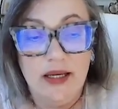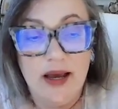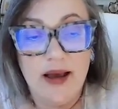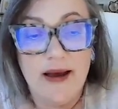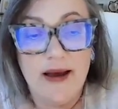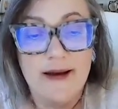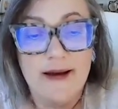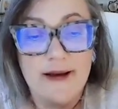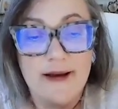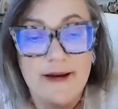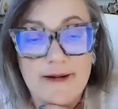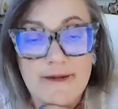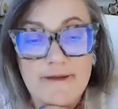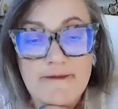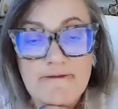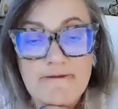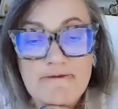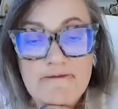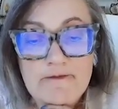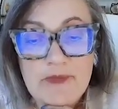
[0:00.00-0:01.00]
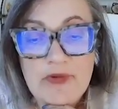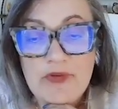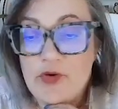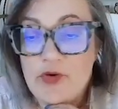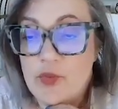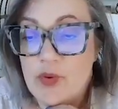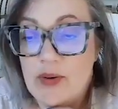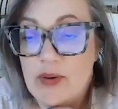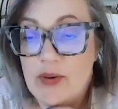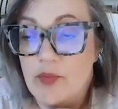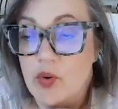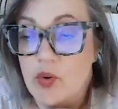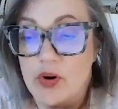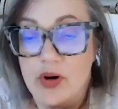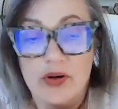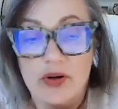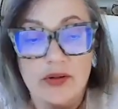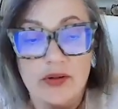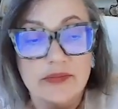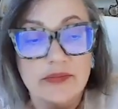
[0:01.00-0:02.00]
Um, if you want
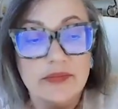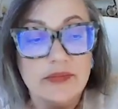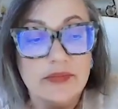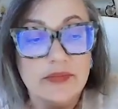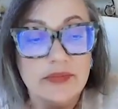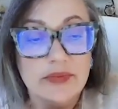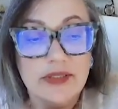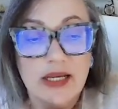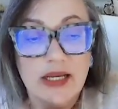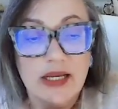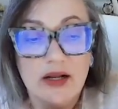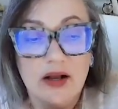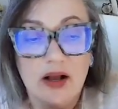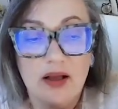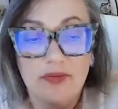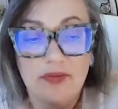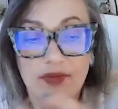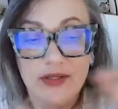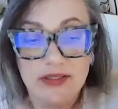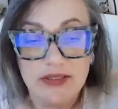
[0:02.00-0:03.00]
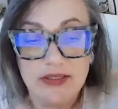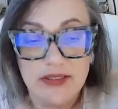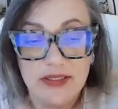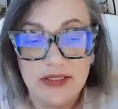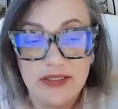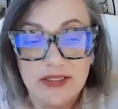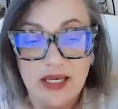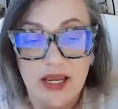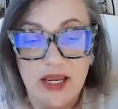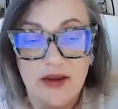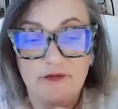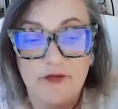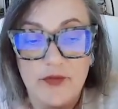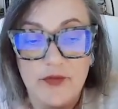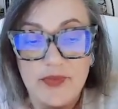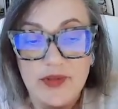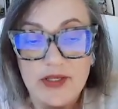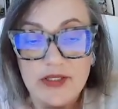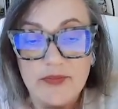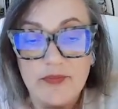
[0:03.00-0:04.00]
more data on this, this came
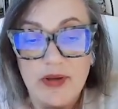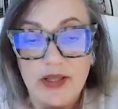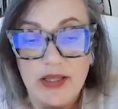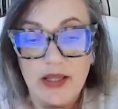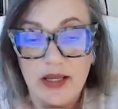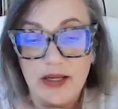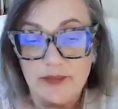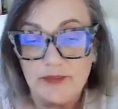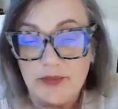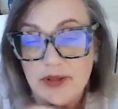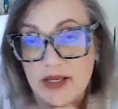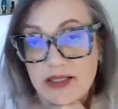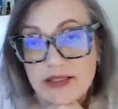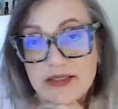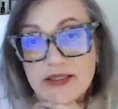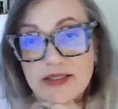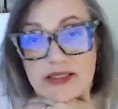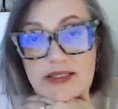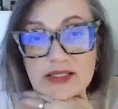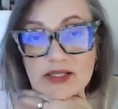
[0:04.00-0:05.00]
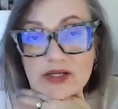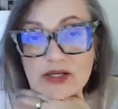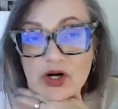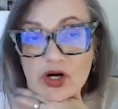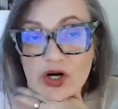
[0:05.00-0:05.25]
from this Medline Plus